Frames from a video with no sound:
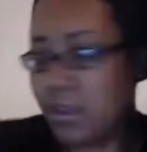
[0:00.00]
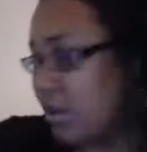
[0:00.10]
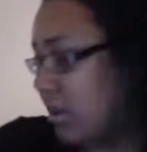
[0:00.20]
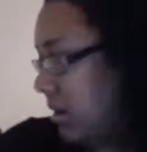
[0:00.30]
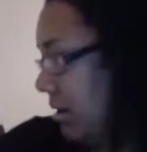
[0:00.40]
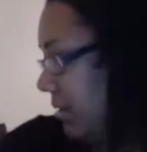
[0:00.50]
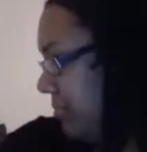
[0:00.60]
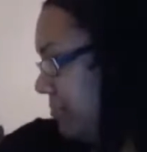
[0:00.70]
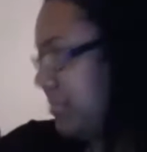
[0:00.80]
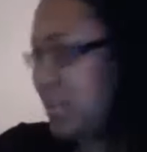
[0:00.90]
and
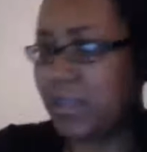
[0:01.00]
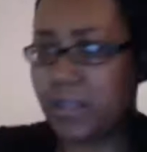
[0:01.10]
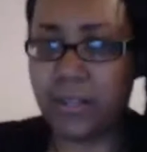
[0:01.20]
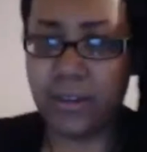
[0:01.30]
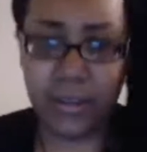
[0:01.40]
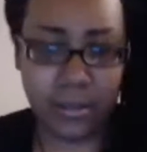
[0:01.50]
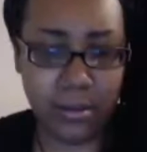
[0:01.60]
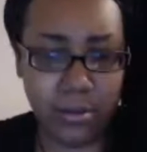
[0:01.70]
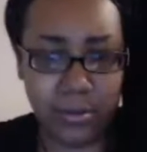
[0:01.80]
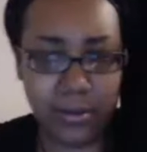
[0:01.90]
clarity. Oh,
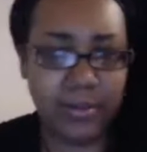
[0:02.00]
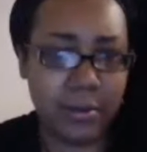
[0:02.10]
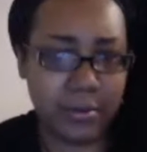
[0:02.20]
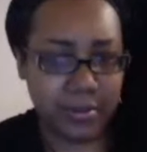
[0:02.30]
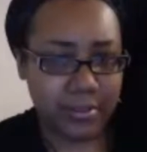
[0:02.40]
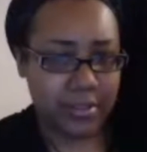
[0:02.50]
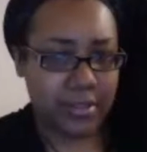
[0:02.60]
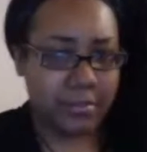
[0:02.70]
and I forgot one other thing. Let me